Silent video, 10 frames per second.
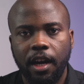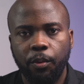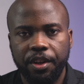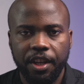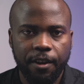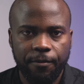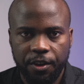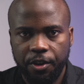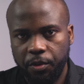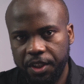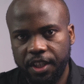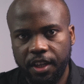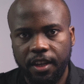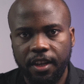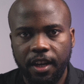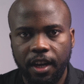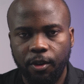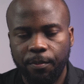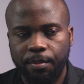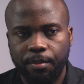We did a video recently. I
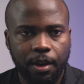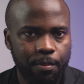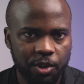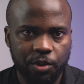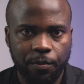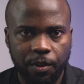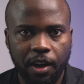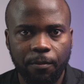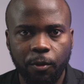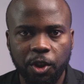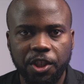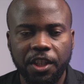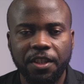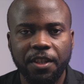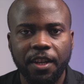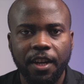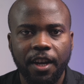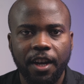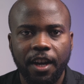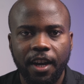hope most of you have watched it,
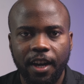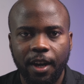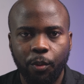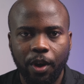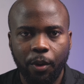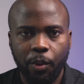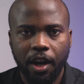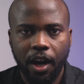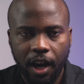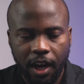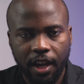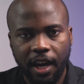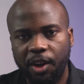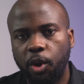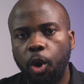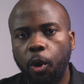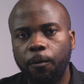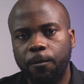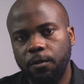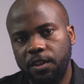where we had an
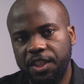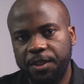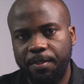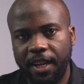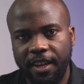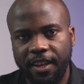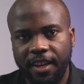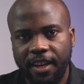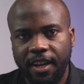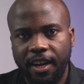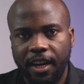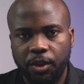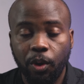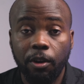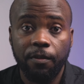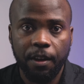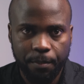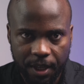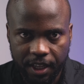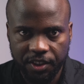awful display at one of the
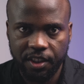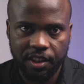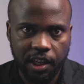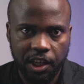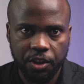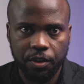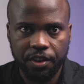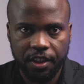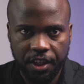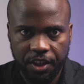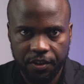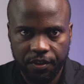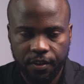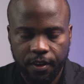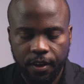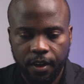biggest international stages.